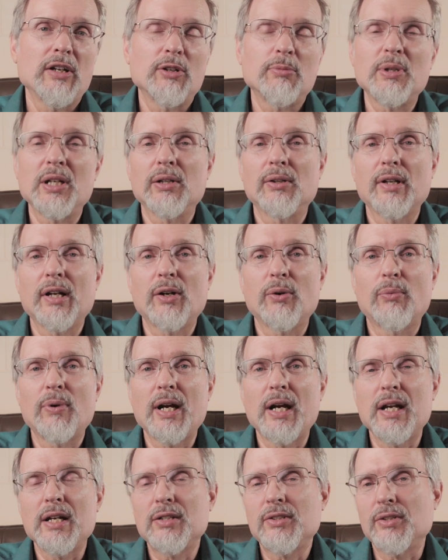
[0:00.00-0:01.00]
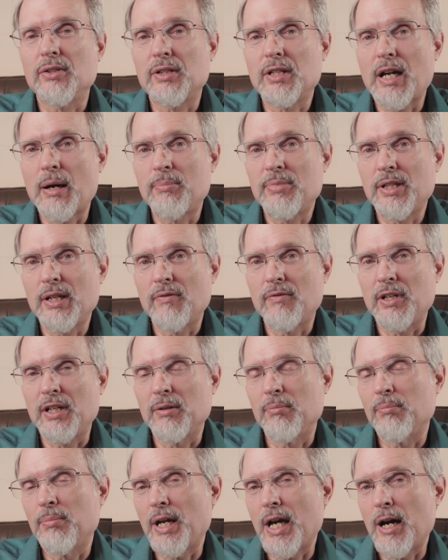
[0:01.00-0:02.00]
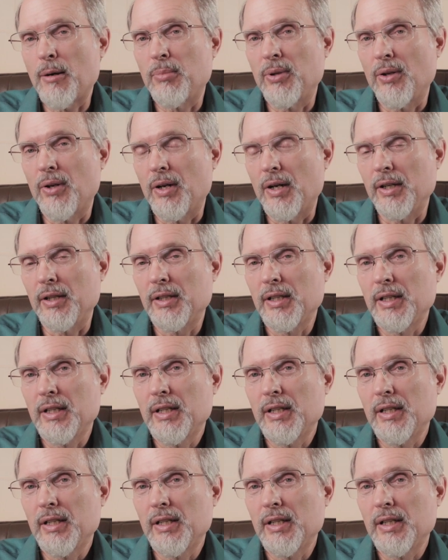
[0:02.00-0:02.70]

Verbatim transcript: you're being led away to captivity in Babylon.